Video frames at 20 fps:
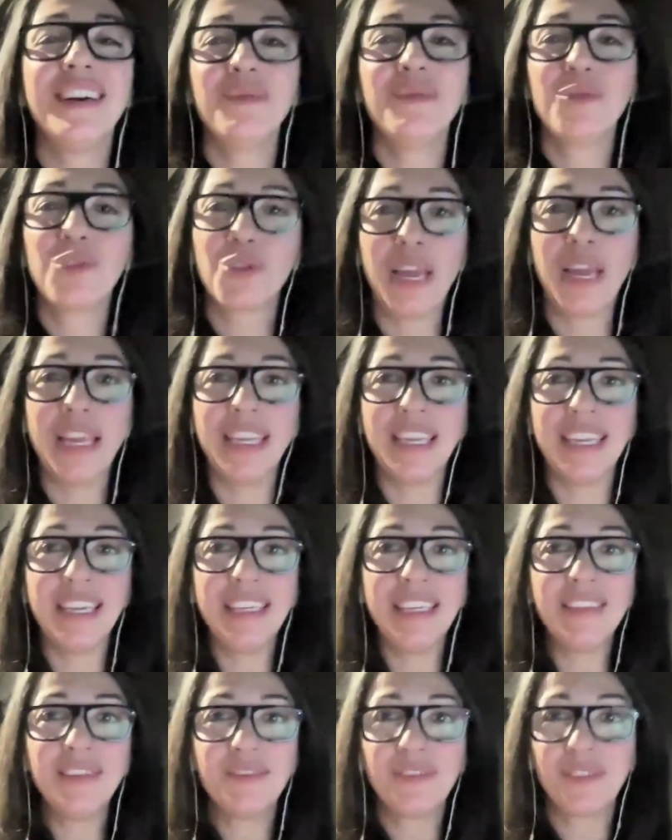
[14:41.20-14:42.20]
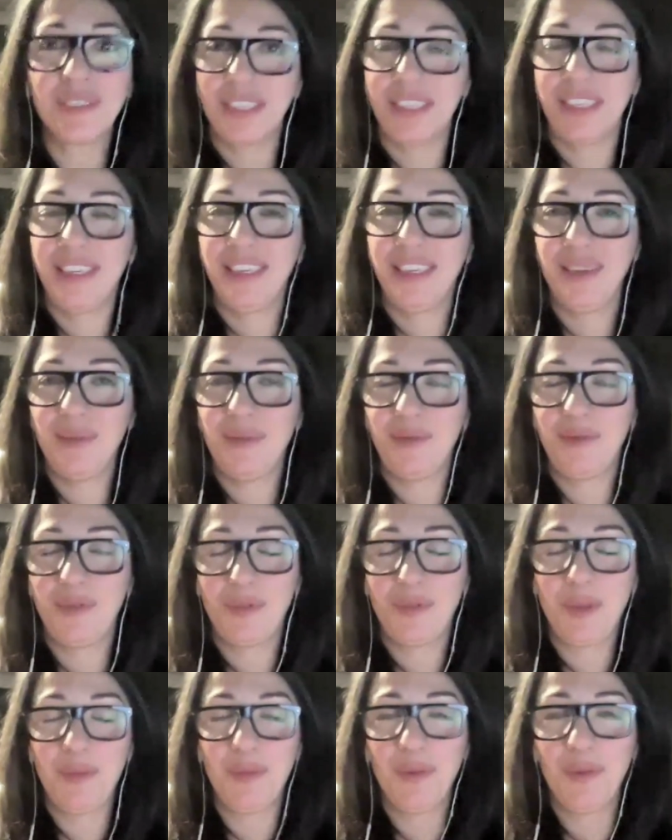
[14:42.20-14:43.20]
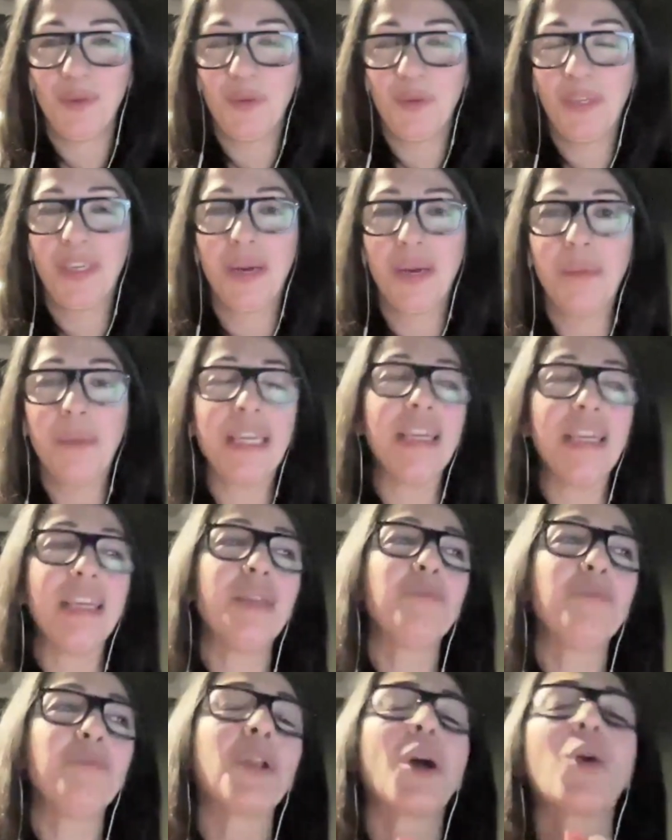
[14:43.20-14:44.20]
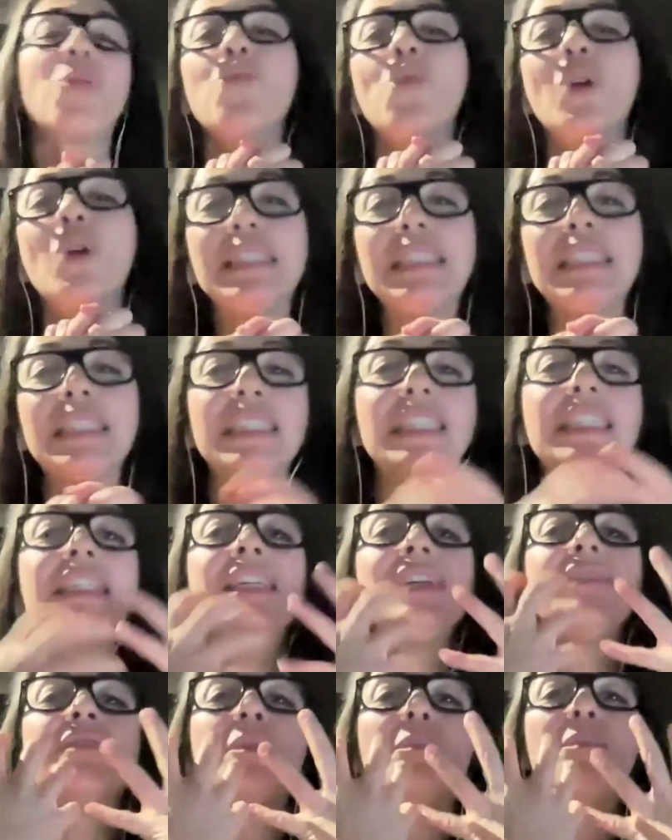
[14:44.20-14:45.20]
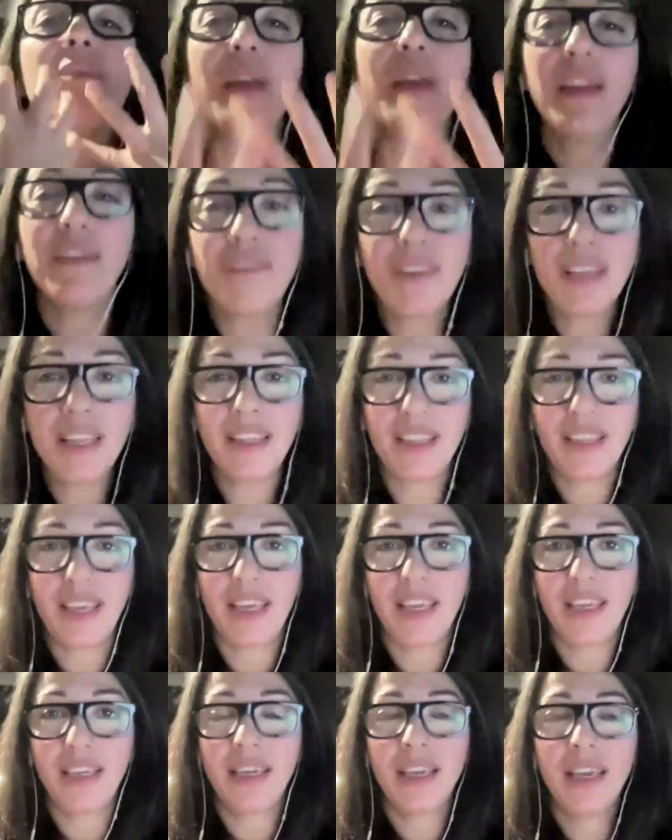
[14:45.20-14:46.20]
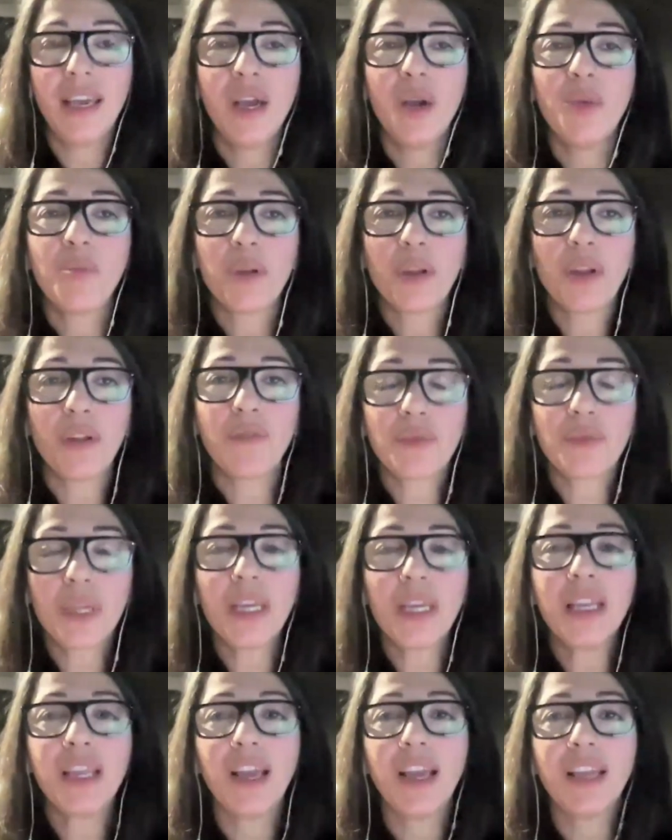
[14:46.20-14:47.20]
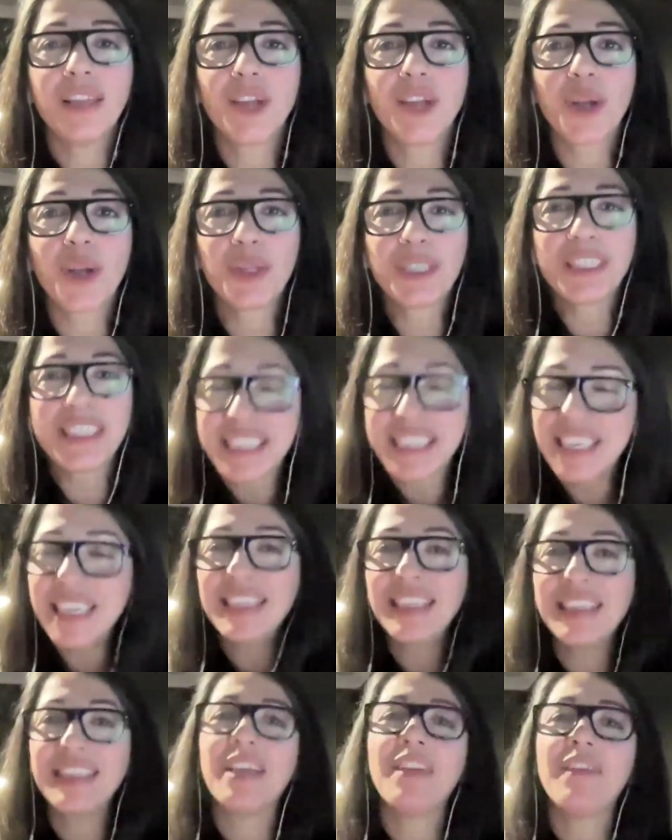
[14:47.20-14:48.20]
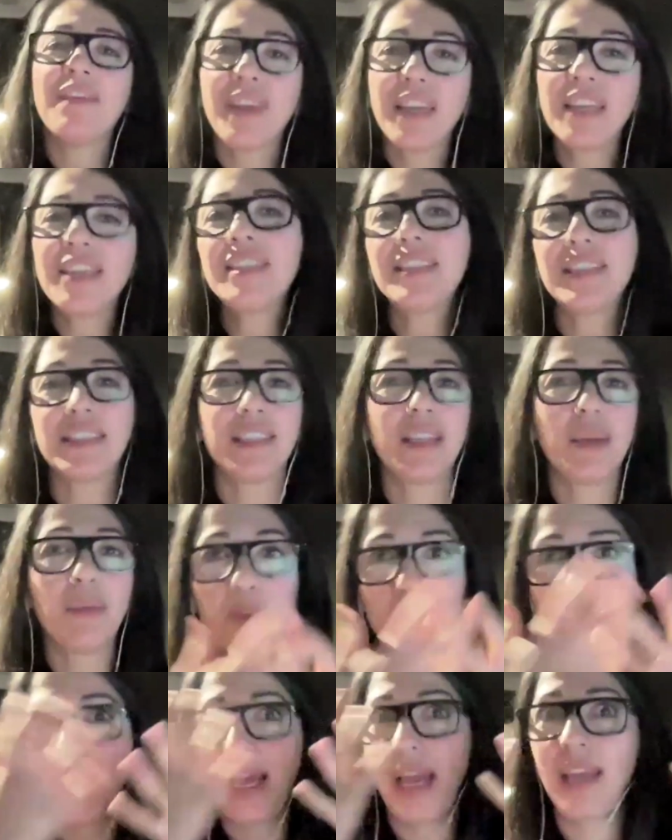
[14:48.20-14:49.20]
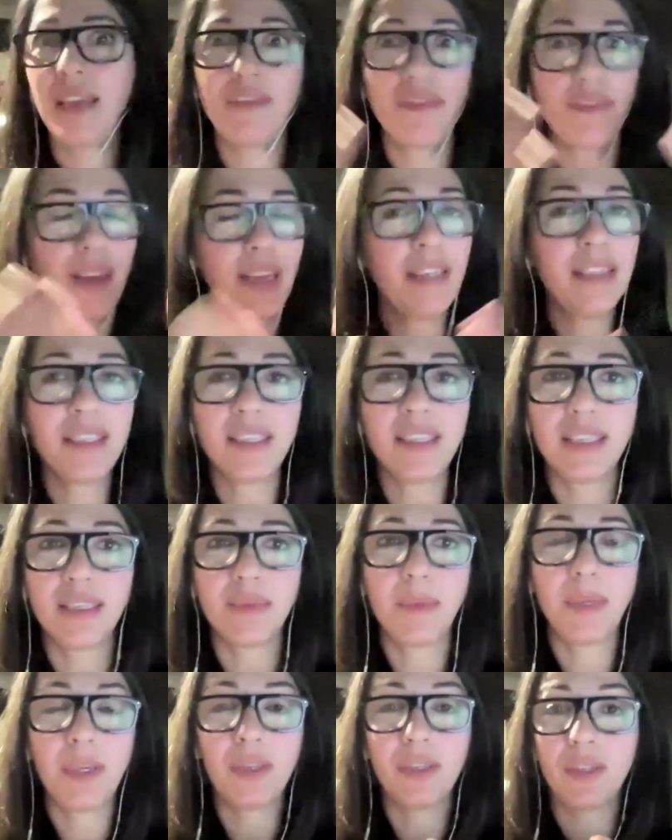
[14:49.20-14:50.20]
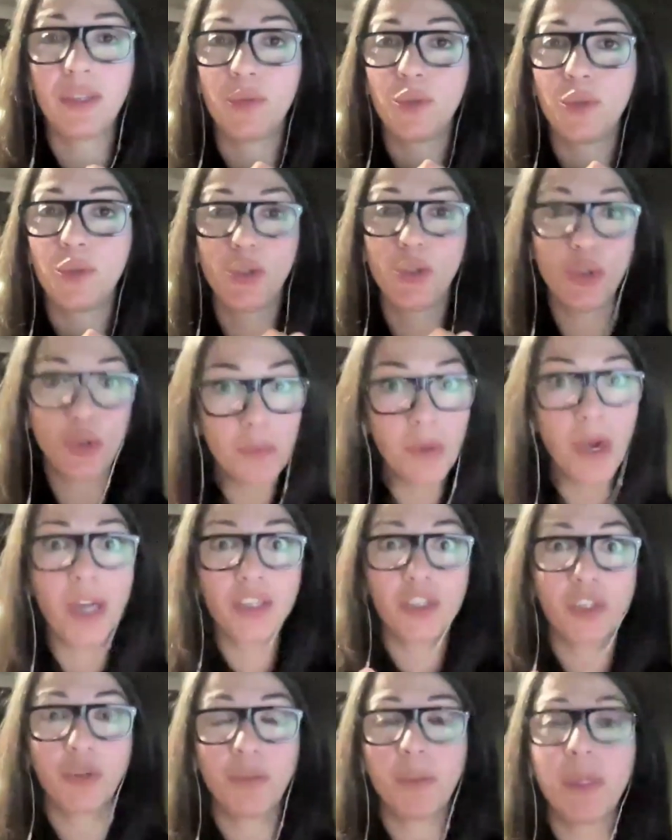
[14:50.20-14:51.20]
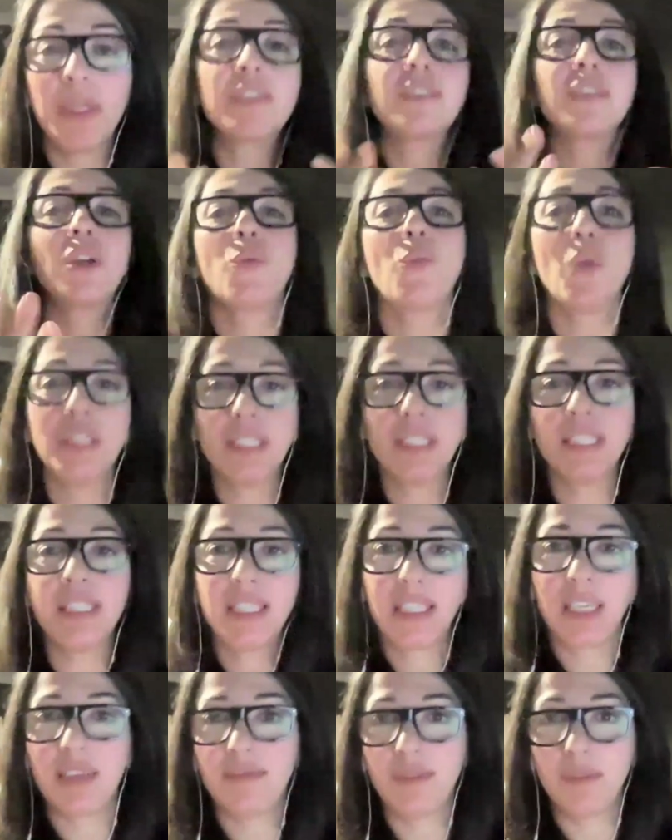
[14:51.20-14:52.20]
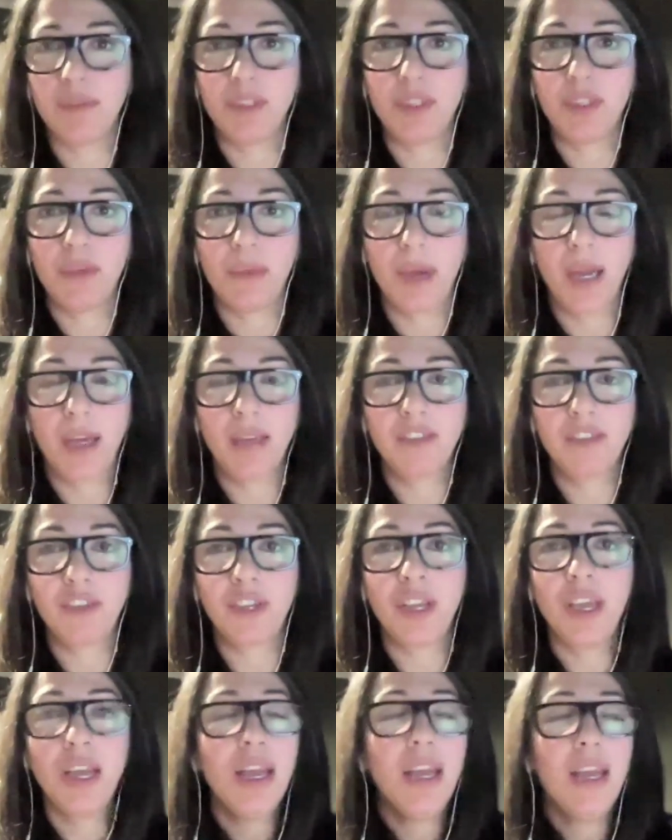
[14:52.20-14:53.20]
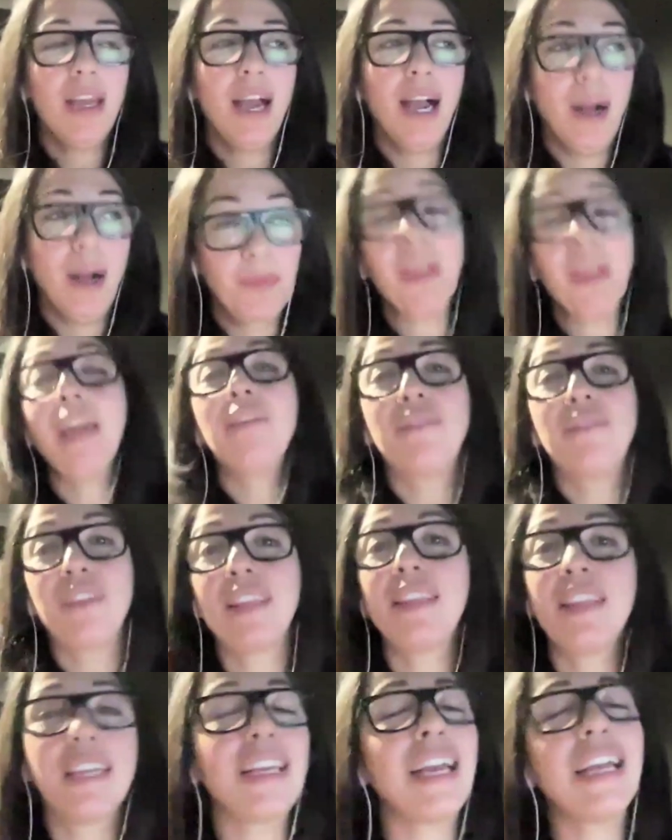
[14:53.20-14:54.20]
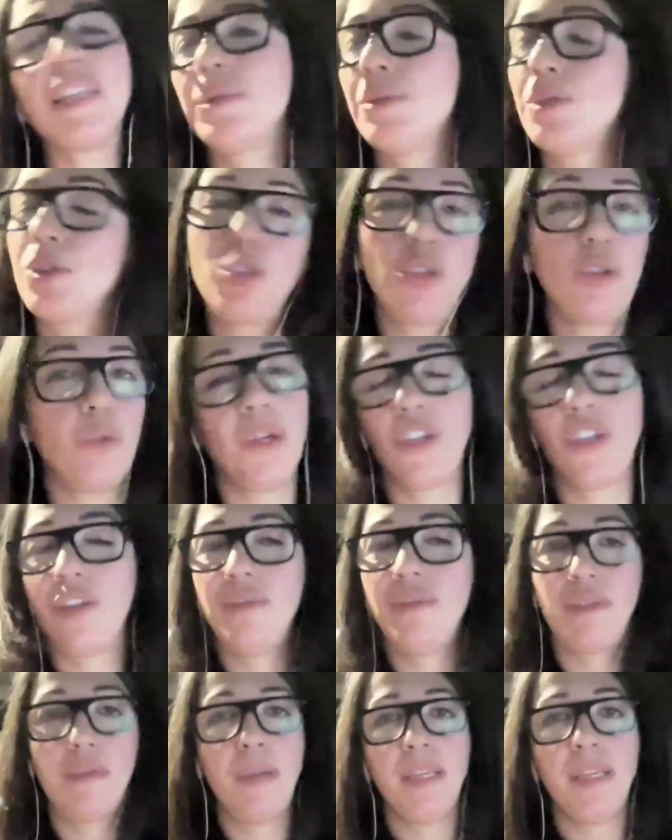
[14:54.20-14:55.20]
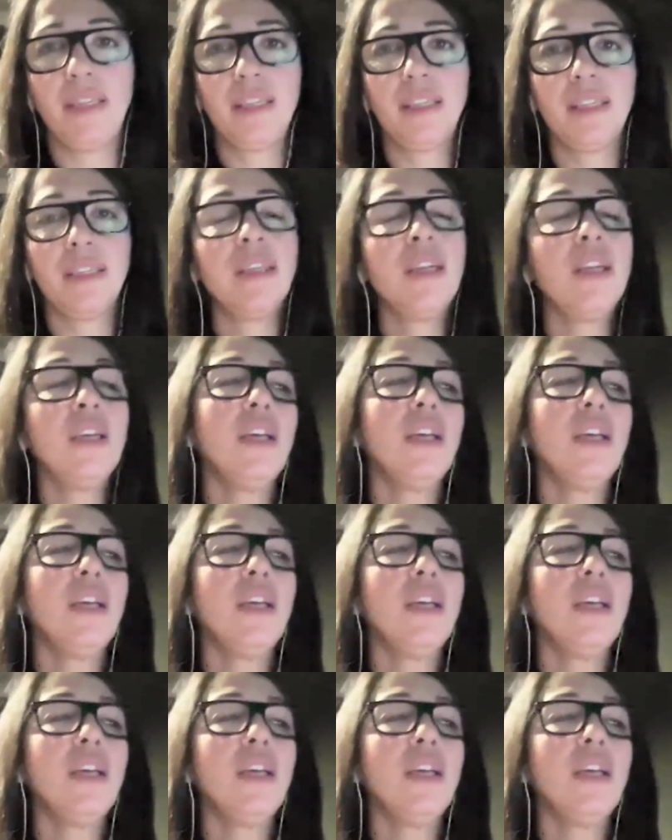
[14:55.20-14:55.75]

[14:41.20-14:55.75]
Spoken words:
training for people who were coming in, but I wanted to give them everything. But I realized I could see it in their faces, their blank faces, because it was too much, because I wanted to give them too much, everything, and it was too much information.